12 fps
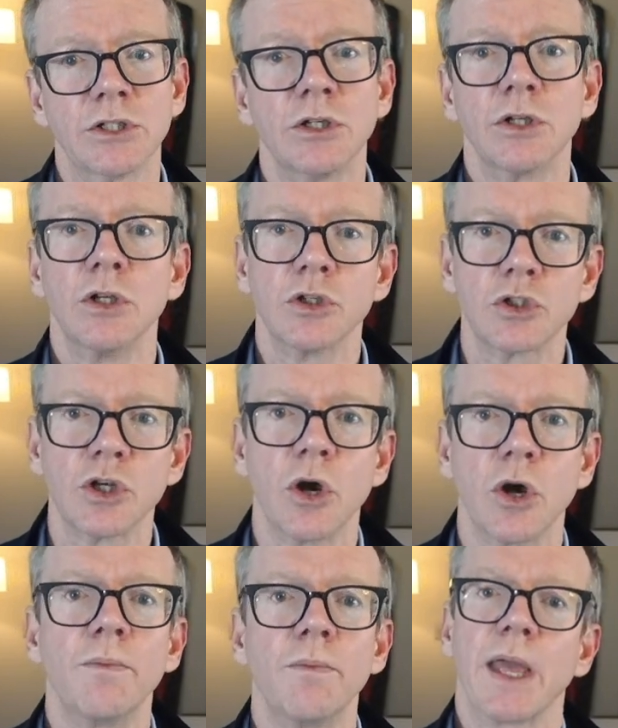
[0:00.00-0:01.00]
So,
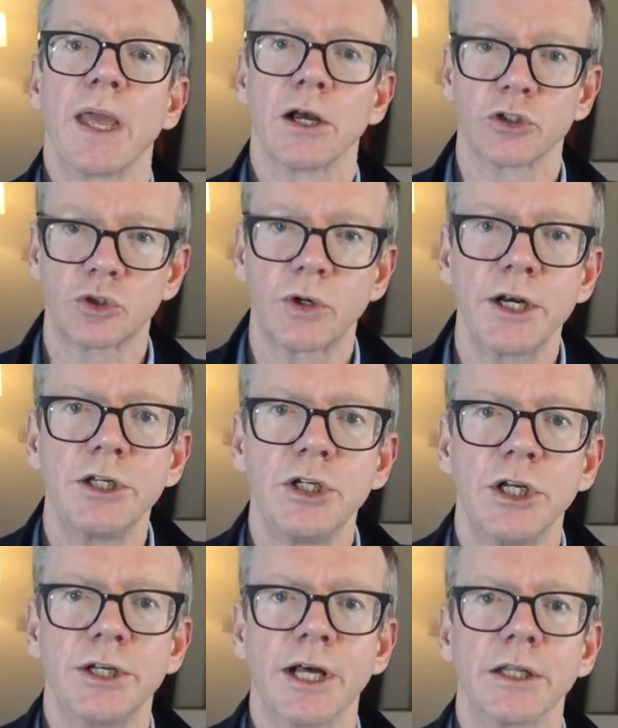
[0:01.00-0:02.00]
our strategy
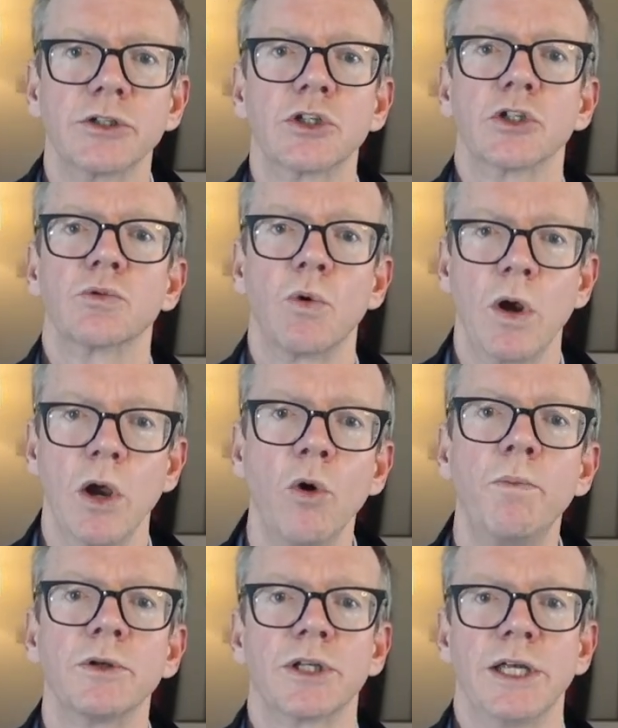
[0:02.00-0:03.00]
analysis will help us
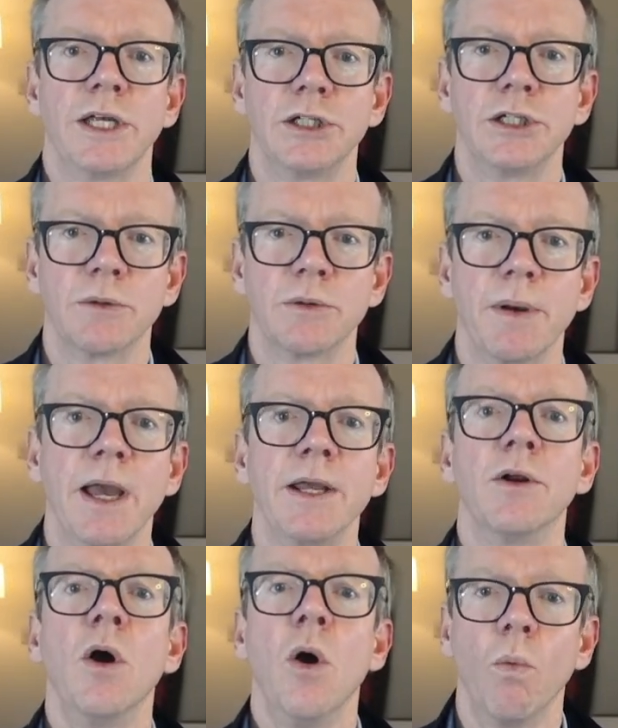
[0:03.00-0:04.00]
anticipate
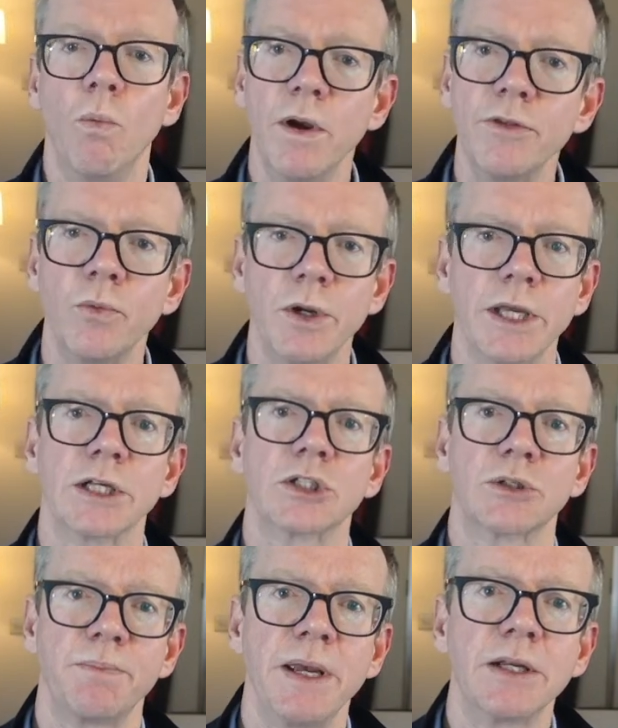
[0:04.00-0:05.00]
whether we
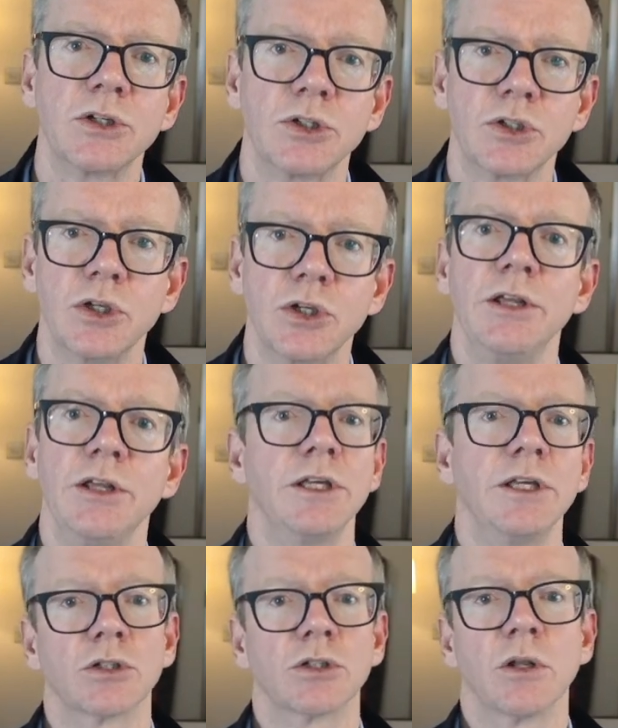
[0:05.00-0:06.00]
expect to see things
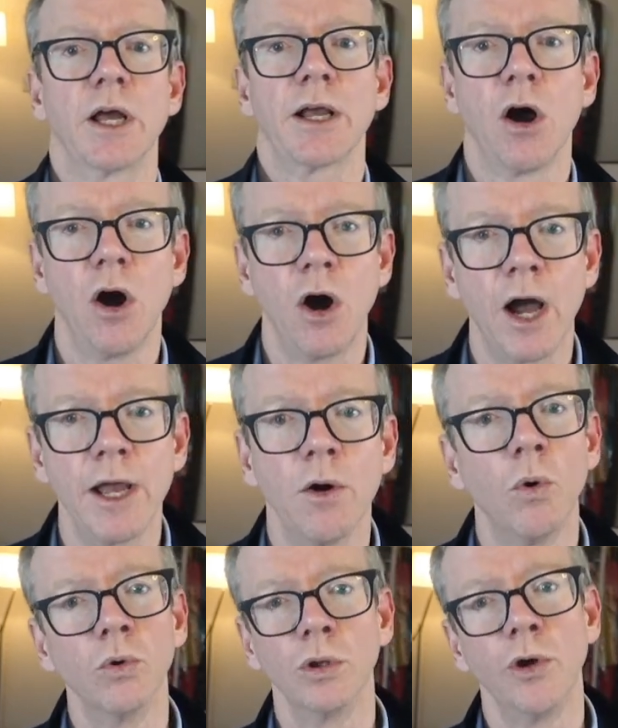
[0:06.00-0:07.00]
like high or
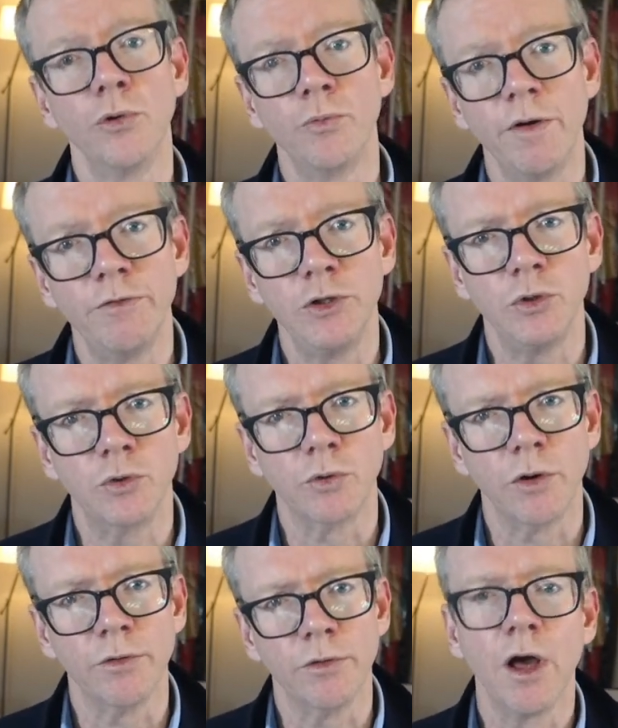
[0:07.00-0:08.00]
low revenue growth,
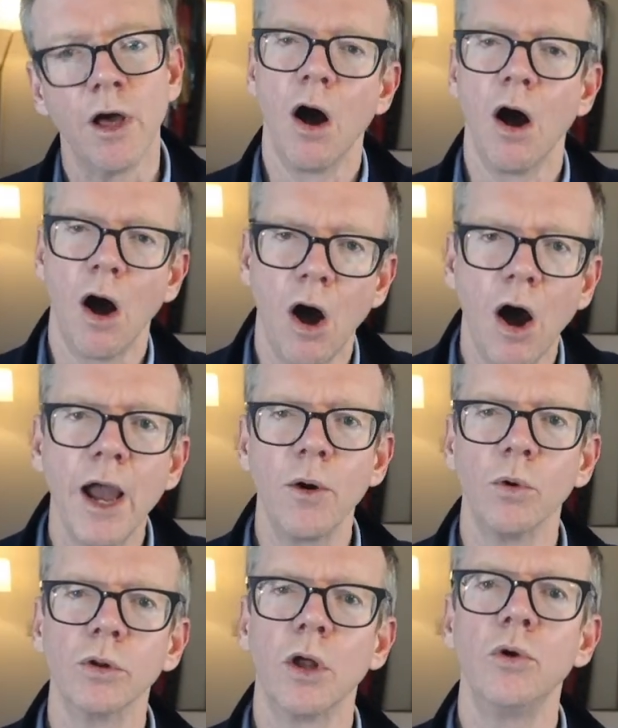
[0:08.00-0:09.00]
high or low
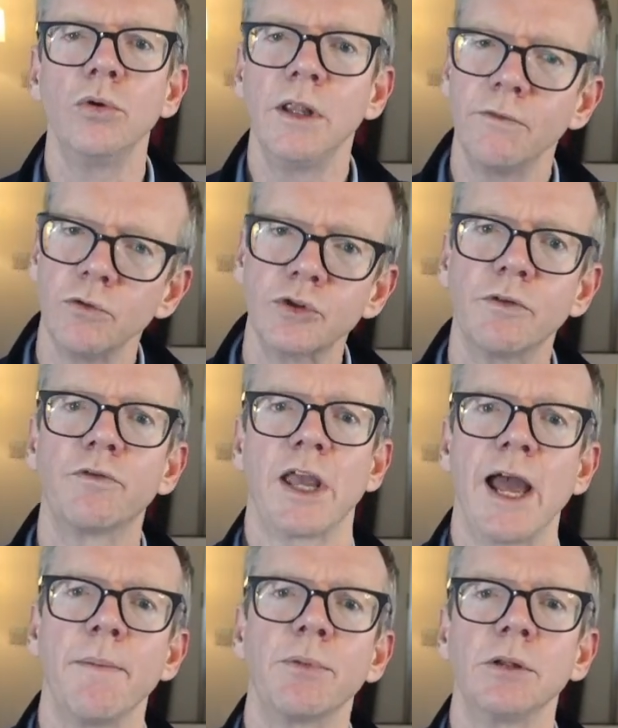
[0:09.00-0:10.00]
levels of
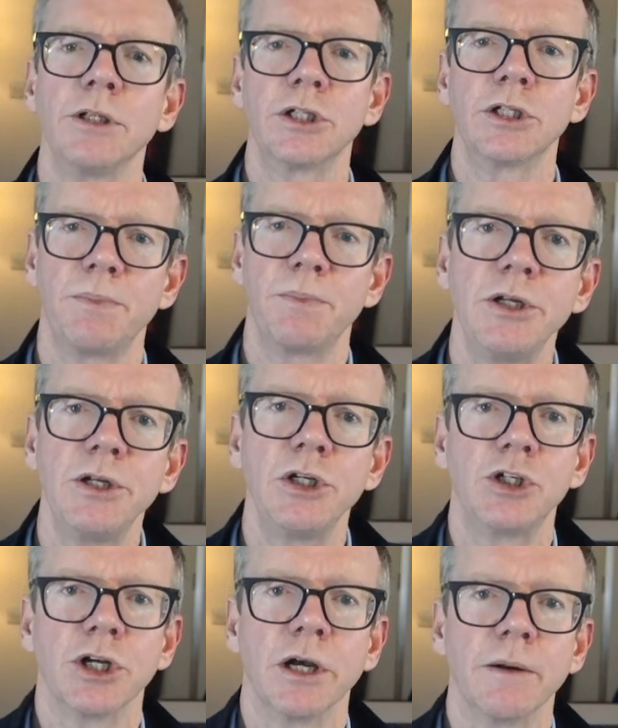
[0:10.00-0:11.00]
capital expenditure,
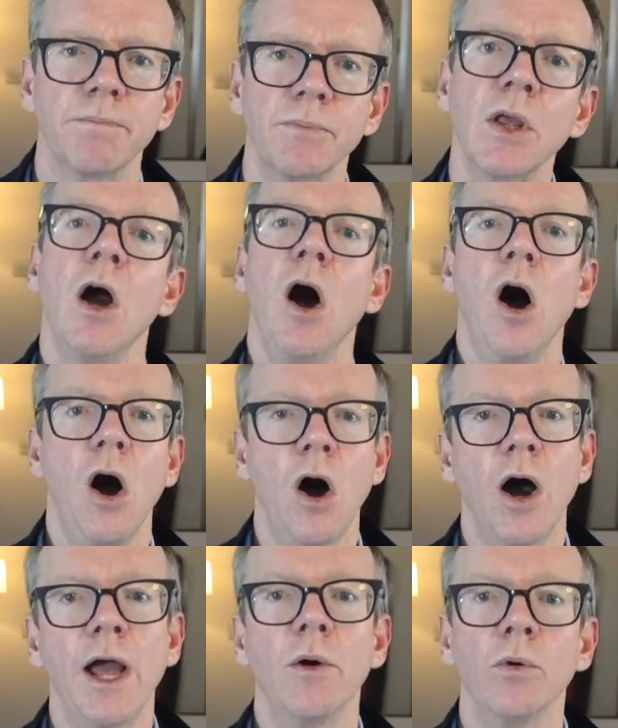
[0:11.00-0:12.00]
high
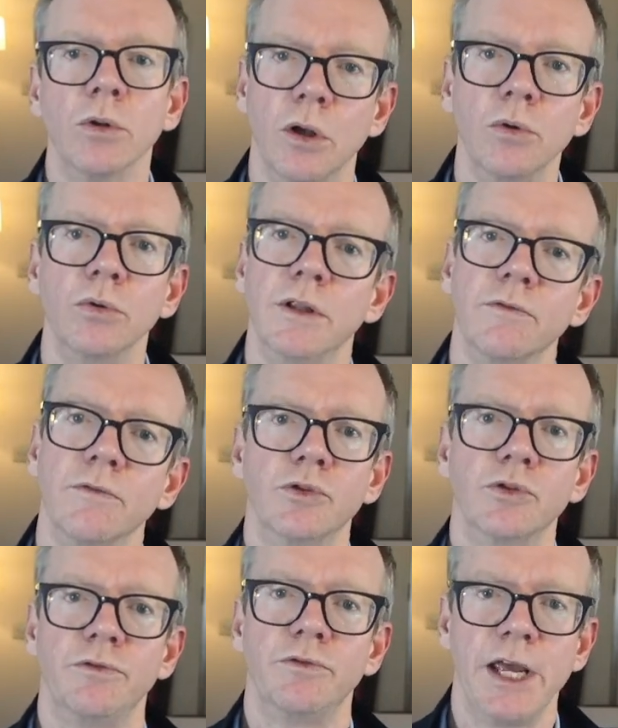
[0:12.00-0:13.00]
or low levels of
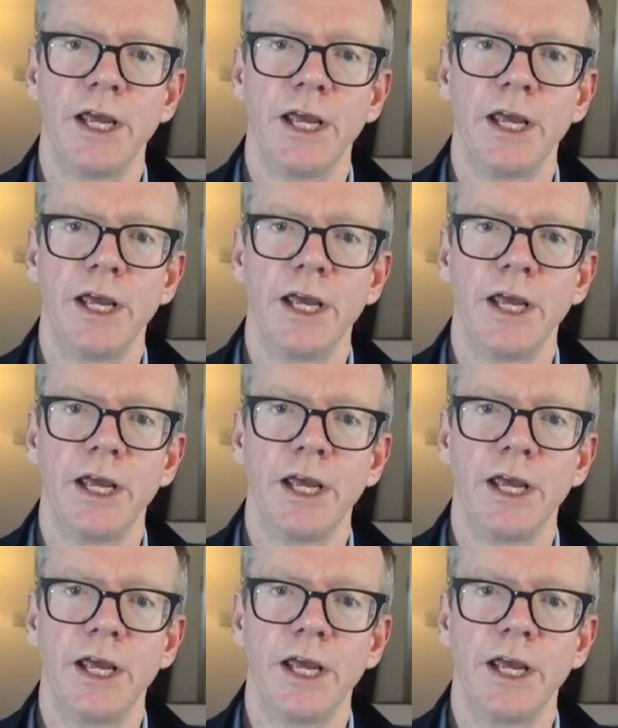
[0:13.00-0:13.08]
debt.